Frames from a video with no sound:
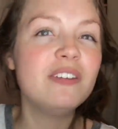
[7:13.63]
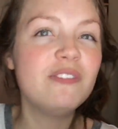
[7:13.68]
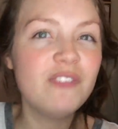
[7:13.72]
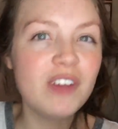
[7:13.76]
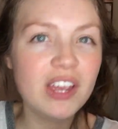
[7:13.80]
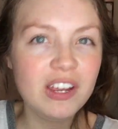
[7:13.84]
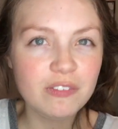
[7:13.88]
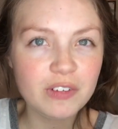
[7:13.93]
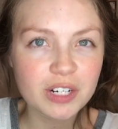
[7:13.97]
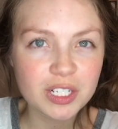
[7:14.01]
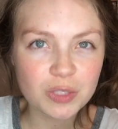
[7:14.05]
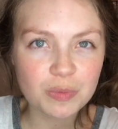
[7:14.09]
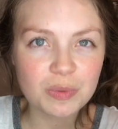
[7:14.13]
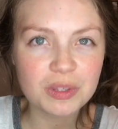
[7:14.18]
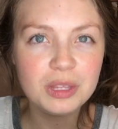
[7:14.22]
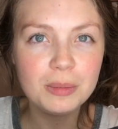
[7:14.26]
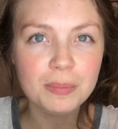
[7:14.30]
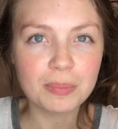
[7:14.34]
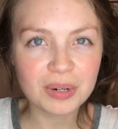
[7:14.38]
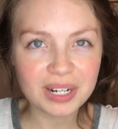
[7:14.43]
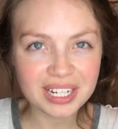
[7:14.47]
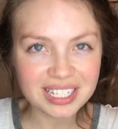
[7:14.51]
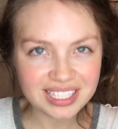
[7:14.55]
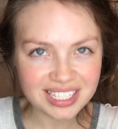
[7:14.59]
favorites with the
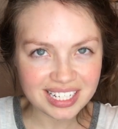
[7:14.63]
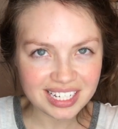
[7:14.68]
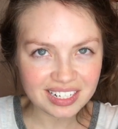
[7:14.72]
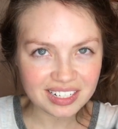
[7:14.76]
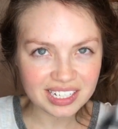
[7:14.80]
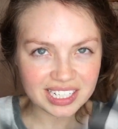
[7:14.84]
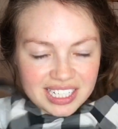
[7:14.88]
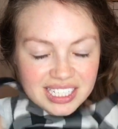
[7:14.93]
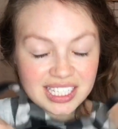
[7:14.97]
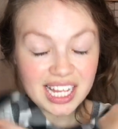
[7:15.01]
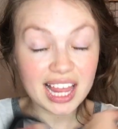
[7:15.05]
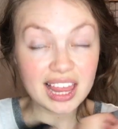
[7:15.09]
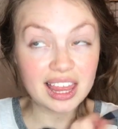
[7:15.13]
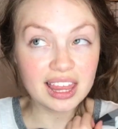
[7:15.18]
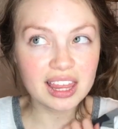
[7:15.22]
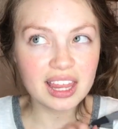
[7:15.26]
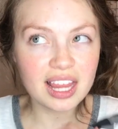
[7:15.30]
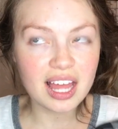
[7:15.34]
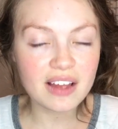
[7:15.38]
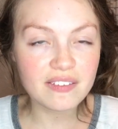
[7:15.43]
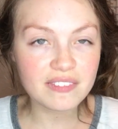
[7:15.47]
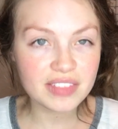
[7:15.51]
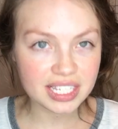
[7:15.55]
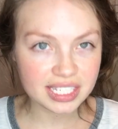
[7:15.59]
print here because I
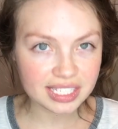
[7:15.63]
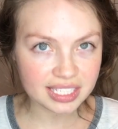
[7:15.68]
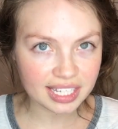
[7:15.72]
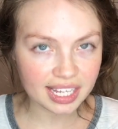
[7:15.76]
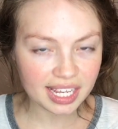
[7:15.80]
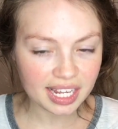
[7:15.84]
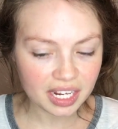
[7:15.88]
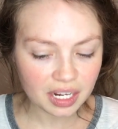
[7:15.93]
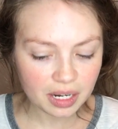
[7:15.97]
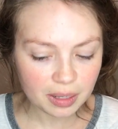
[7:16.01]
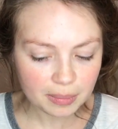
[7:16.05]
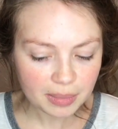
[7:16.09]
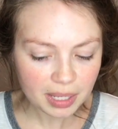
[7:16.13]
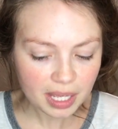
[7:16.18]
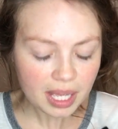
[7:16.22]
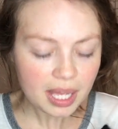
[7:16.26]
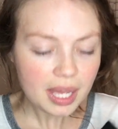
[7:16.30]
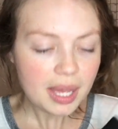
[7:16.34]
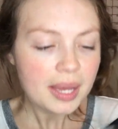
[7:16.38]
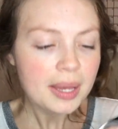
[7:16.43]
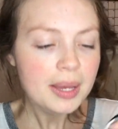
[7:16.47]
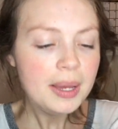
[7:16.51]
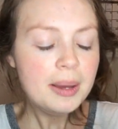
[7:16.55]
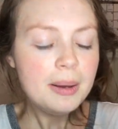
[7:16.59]
love this gingham,
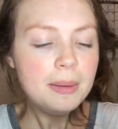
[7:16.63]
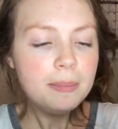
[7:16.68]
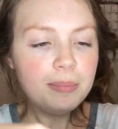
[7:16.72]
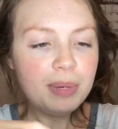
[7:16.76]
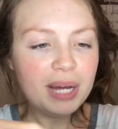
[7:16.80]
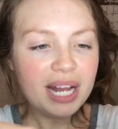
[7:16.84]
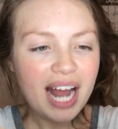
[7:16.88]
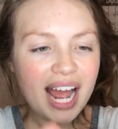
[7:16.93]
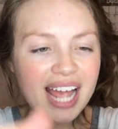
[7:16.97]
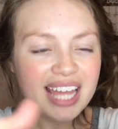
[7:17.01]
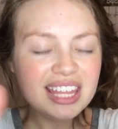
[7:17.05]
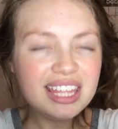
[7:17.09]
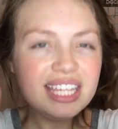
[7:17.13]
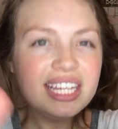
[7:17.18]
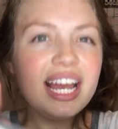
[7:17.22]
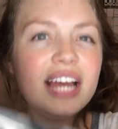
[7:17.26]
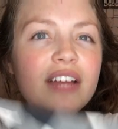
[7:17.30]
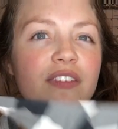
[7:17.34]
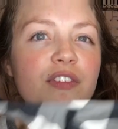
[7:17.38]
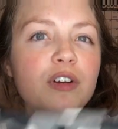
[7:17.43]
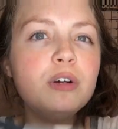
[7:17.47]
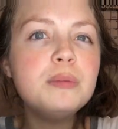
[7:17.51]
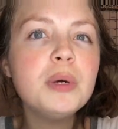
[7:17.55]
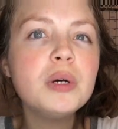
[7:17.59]
but I think I'd
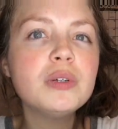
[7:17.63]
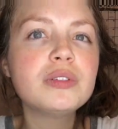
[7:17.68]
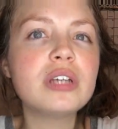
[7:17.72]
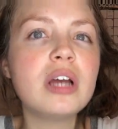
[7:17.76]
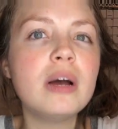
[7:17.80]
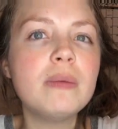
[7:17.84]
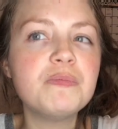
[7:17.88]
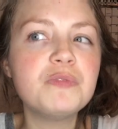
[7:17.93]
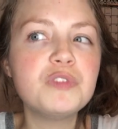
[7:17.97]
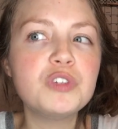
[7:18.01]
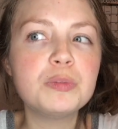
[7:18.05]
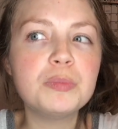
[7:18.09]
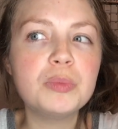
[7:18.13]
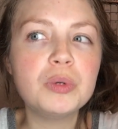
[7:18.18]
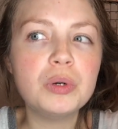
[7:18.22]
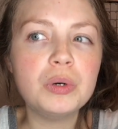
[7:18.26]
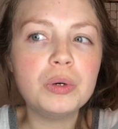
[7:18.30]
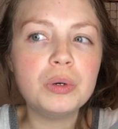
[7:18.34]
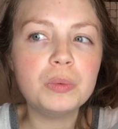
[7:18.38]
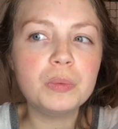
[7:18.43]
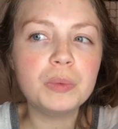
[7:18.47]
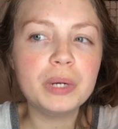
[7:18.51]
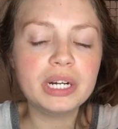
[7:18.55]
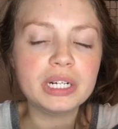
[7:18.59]
feel most
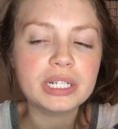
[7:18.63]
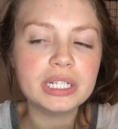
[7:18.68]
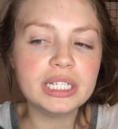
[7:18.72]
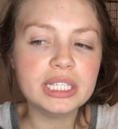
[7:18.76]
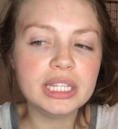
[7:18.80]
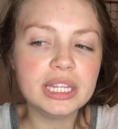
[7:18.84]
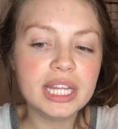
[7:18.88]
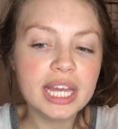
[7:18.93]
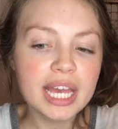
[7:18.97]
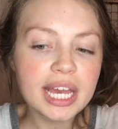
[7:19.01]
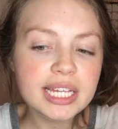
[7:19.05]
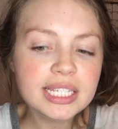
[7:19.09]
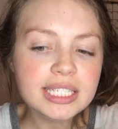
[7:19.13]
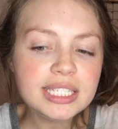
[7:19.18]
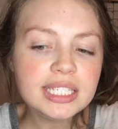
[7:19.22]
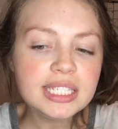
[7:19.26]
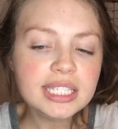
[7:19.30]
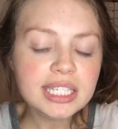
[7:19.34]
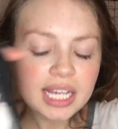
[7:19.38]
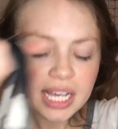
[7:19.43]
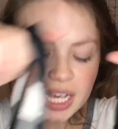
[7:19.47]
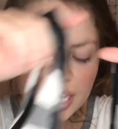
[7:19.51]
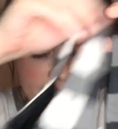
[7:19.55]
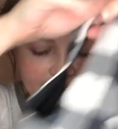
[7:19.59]
comfortable wearing this.
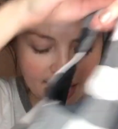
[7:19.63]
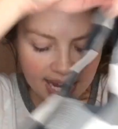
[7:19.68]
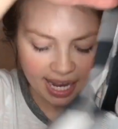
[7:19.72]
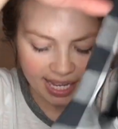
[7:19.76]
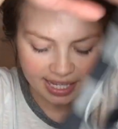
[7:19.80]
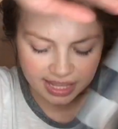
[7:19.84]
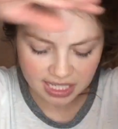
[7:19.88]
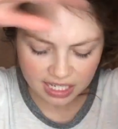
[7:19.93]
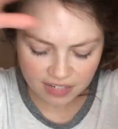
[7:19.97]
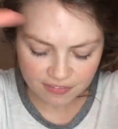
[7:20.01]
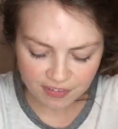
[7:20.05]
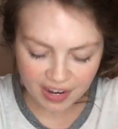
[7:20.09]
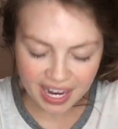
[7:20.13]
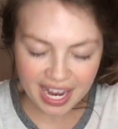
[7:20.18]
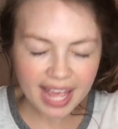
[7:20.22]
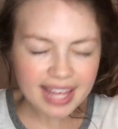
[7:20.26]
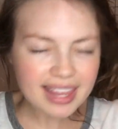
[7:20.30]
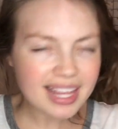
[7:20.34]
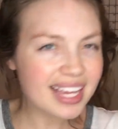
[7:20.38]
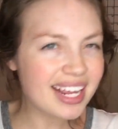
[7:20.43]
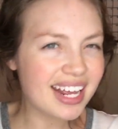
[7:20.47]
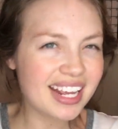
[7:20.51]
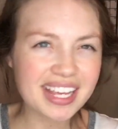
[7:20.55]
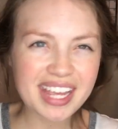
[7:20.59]
And then if I had
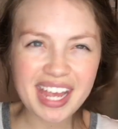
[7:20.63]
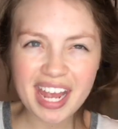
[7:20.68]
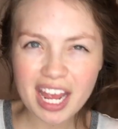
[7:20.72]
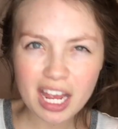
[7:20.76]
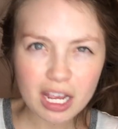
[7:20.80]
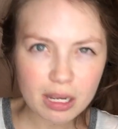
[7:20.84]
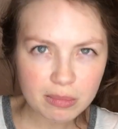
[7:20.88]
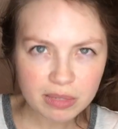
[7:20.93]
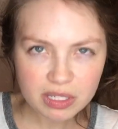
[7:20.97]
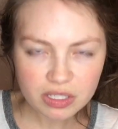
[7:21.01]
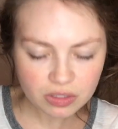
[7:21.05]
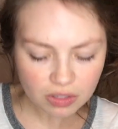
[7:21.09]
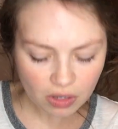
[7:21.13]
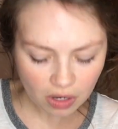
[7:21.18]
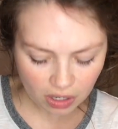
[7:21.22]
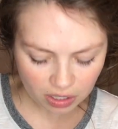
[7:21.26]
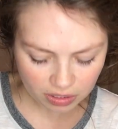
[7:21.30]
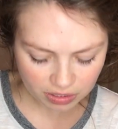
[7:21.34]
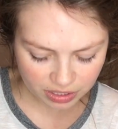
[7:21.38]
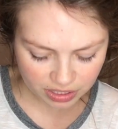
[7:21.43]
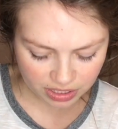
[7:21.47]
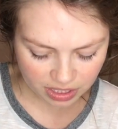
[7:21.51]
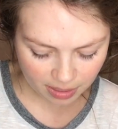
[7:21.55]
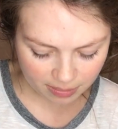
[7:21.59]
like a camisole
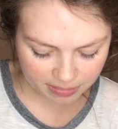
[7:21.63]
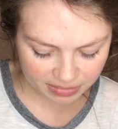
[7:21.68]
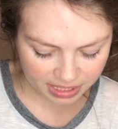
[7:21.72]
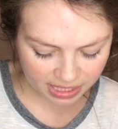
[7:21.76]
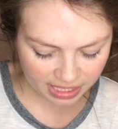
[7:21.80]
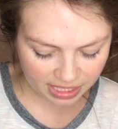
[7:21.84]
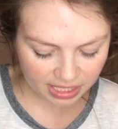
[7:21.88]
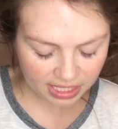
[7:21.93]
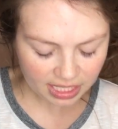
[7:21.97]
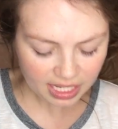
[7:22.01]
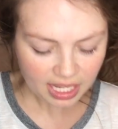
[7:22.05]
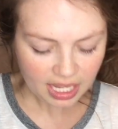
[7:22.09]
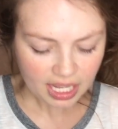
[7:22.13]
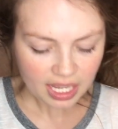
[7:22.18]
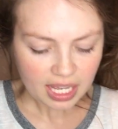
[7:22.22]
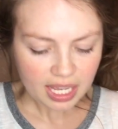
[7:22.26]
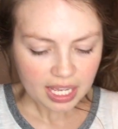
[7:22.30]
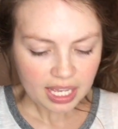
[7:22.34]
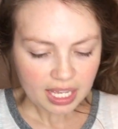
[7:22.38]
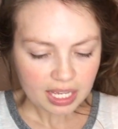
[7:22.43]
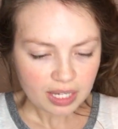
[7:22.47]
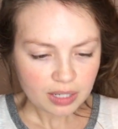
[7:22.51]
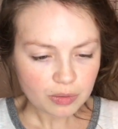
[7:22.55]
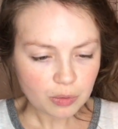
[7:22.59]
or something,
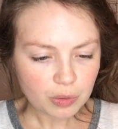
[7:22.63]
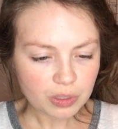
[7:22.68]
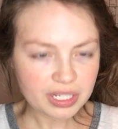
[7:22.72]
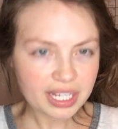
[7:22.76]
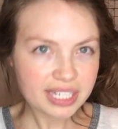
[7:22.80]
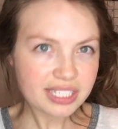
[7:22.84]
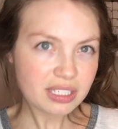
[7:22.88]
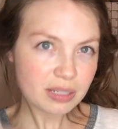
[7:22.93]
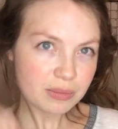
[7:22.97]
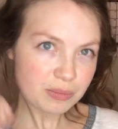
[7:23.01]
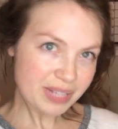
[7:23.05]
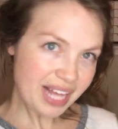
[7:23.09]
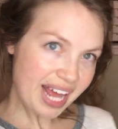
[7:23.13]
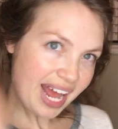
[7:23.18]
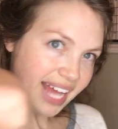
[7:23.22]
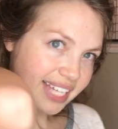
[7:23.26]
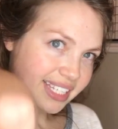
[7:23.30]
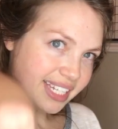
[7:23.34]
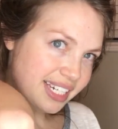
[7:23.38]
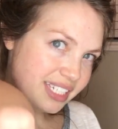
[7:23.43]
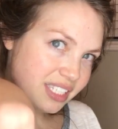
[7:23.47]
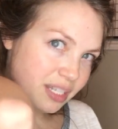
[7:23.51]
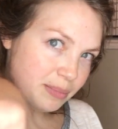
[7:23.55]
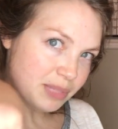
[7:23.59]
or like that has
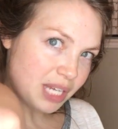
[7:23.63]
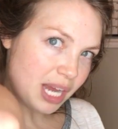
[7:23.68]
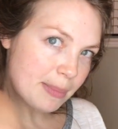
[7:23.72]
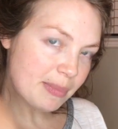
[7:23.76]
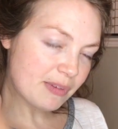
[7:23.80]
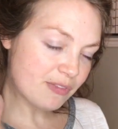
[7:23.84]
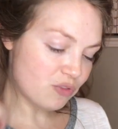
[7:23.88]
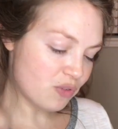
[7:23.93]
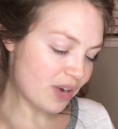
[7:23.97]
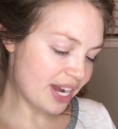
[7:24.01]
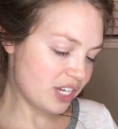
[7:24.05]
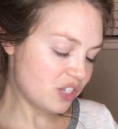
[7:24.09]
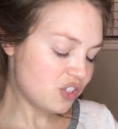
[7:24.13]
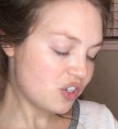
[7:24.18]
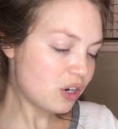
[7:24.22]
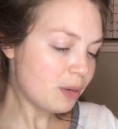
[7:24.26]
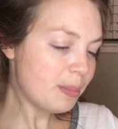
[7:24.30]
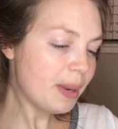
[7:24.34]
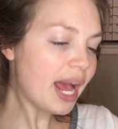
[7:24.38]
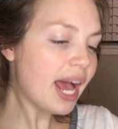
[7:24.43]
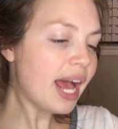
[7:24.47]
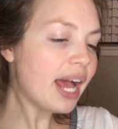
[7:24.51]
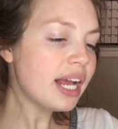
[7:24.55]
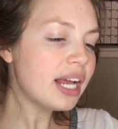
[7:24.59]
like some type of razor
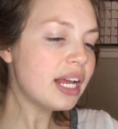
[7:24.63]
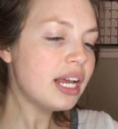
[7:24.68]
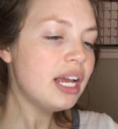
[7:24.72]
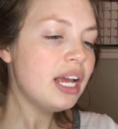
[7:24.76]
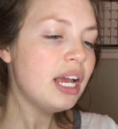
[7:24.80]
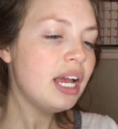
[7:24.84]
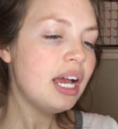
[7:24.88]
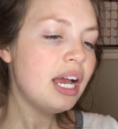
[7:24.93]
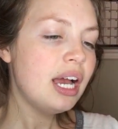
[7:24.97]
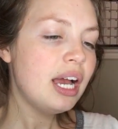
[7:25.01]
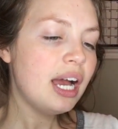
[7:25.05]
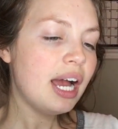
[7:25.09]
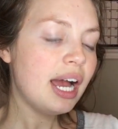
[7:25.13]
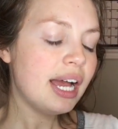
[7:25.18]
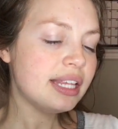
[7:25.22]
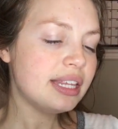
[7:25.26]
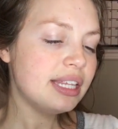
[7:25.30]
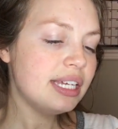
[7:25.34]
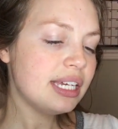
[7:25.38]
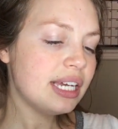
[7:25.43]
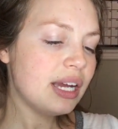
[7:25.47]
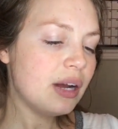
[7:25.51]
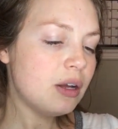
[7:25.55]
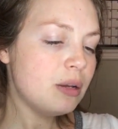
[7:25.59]
back, I
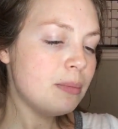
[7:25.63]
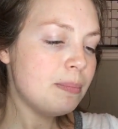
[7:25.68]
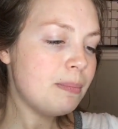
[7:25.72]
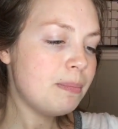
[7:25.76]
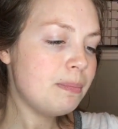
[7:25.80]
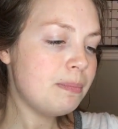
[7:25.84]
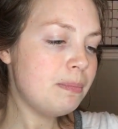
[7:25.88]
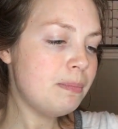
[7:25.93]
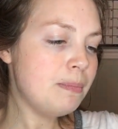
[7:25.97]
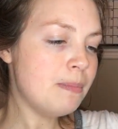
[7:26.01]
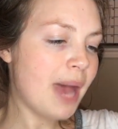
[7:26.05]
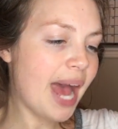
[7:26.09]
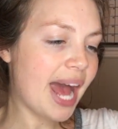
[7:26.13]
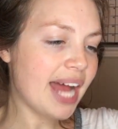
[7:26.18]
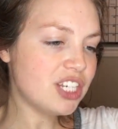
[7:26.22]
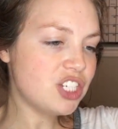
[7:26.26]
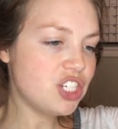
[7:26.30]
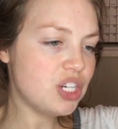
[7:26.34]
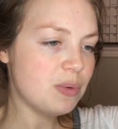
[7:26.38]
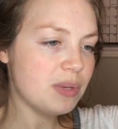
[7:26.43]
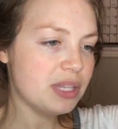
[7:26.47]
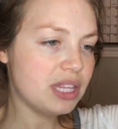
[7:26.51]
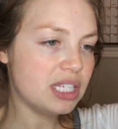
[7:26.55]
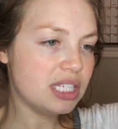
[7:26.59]
think I would match
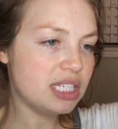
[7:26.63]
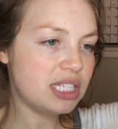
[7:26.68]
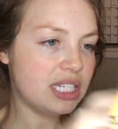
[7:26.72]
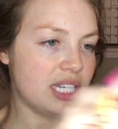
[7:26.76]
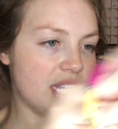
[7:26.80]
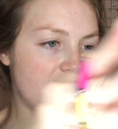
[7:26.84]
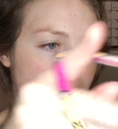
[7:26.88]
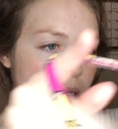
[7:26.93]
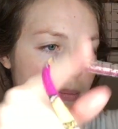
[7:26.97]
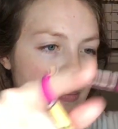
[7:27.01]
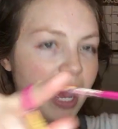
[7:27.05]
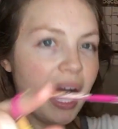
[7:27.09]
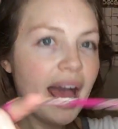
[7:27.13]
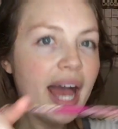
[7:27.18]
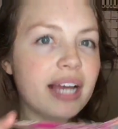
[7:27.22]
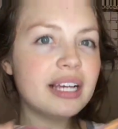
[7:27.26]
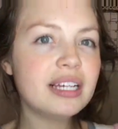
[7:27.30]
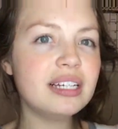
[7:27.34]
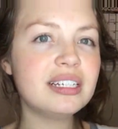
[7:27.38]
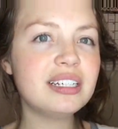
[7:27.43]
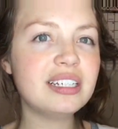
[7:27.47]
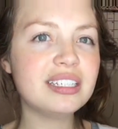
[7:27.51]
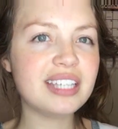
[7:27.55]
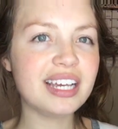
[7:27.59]
it with this
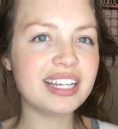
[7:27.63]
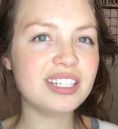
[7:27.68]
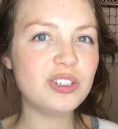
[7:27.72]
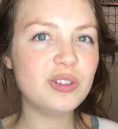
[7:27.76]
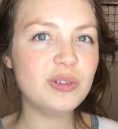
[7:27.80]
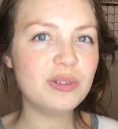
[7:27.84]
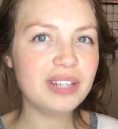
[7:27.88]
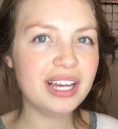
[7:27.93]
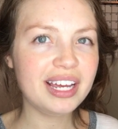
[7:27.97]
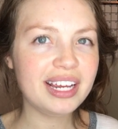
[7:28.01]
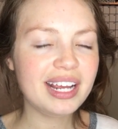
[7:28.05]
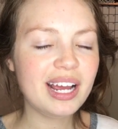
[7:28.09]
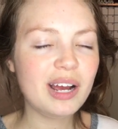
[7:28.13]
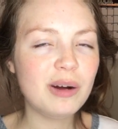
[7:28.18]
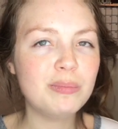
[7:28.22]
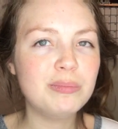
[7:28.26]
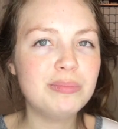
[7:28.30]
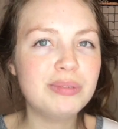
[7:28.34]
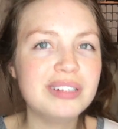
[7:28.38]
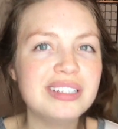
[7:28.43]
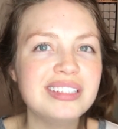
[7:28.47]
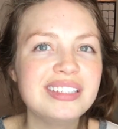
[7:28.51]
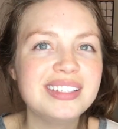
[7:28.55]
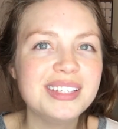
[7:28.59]
T-back because I do like how
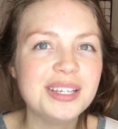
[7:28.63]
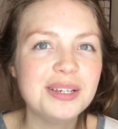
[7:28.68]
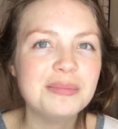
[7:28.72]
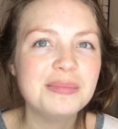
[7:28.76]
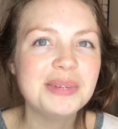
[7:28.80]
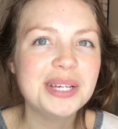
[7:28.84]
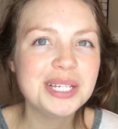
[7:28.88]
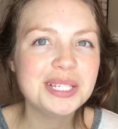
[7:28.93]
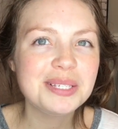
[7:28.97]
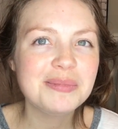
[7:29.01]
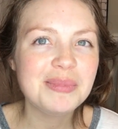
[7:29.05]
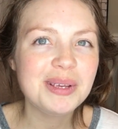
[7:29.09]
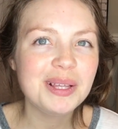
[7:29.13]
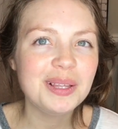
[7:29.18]
busty it makes me